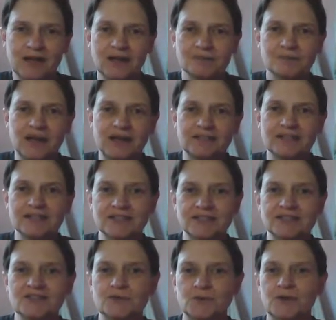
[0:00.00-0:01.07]
back to the
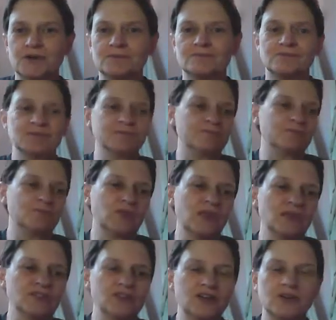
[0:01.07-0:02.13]
store.
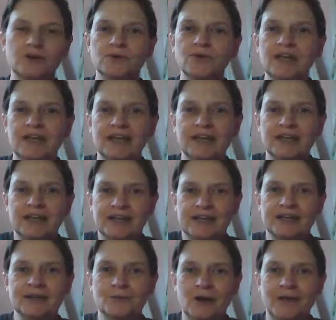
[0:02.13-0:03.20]
So,
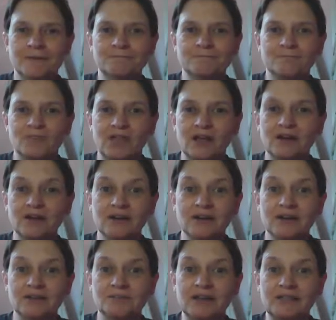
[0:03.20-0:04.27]
anyway,
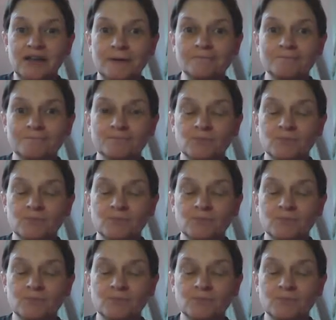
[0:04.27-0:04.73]
meantime,